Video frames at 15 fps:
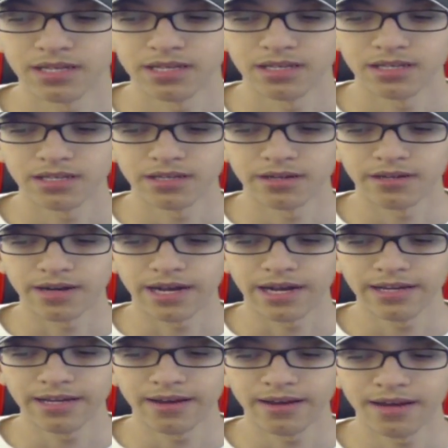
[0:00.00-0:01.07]
you know,
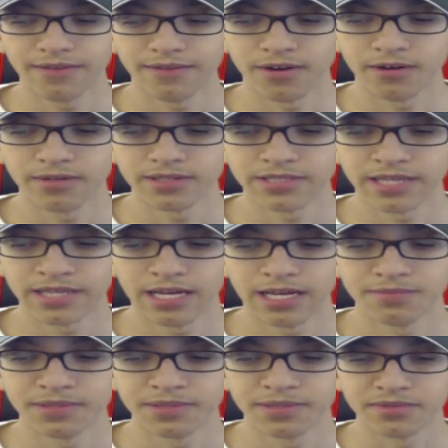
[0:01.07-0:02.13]
I I've always had
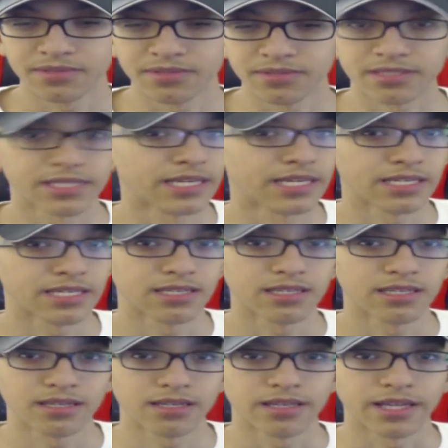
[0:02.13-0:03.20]
people just say
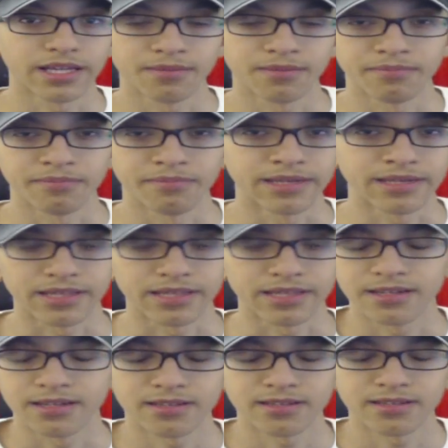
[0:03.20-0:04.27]
like mean
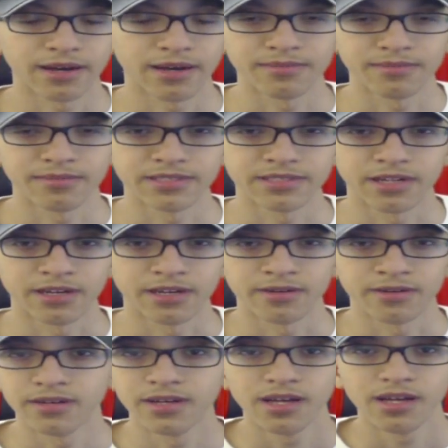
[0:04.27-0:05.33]
things about me. You know,
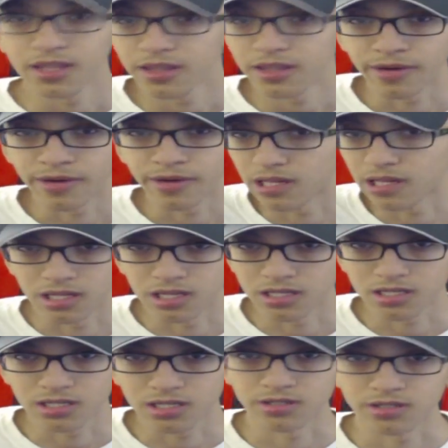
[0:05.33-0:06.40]
the way I look
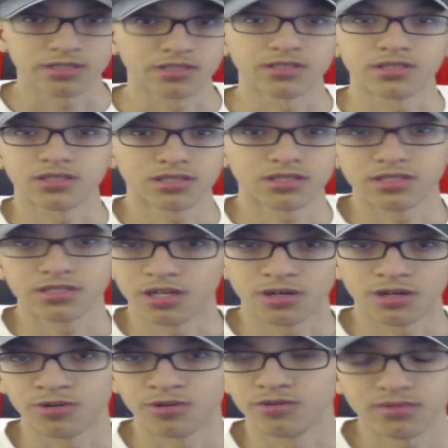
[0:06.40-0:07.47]
or you
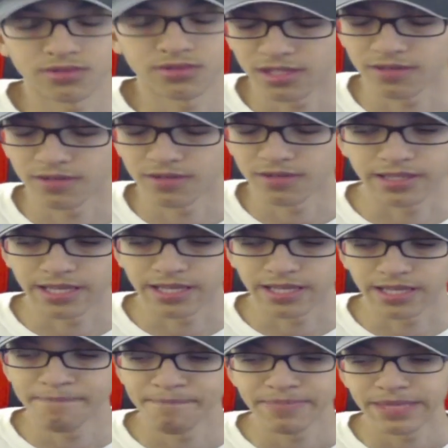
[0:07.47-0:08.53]
know stuff like that.
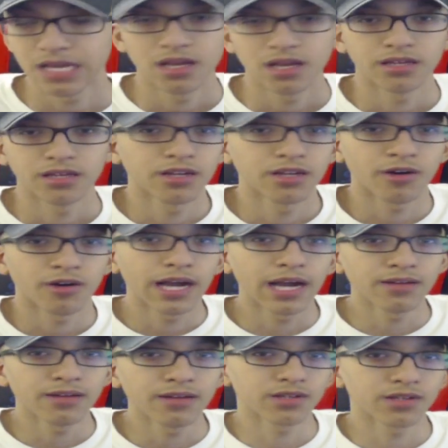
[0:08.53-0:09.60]
You know, I
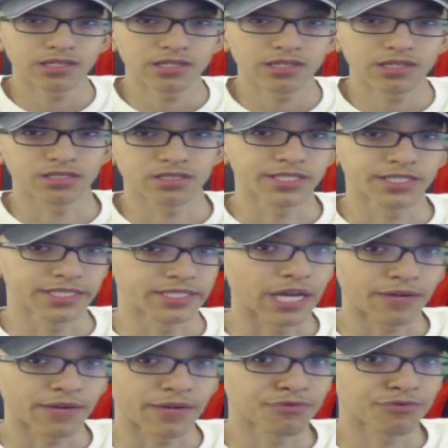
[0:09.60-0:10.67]
really just
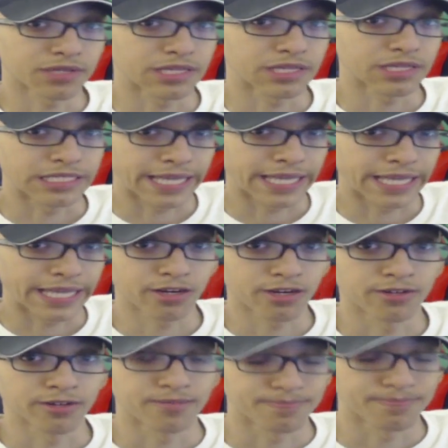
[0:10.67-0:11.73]
never really cared.
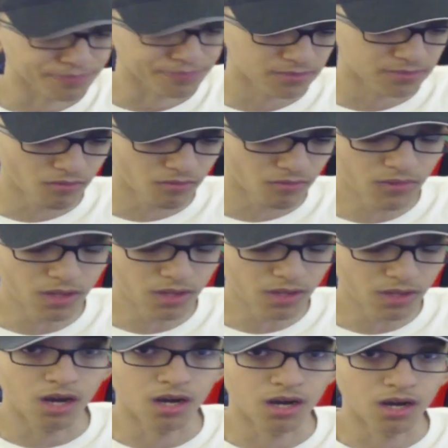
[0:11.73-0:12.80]

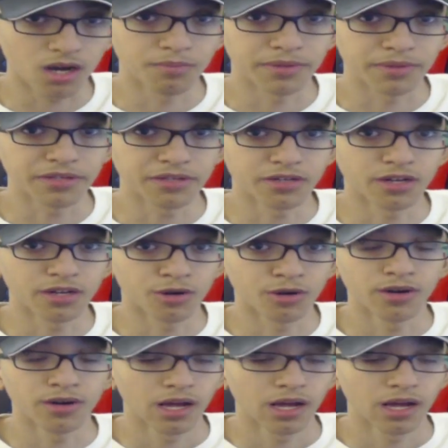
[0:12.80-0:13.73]
Um, but you know,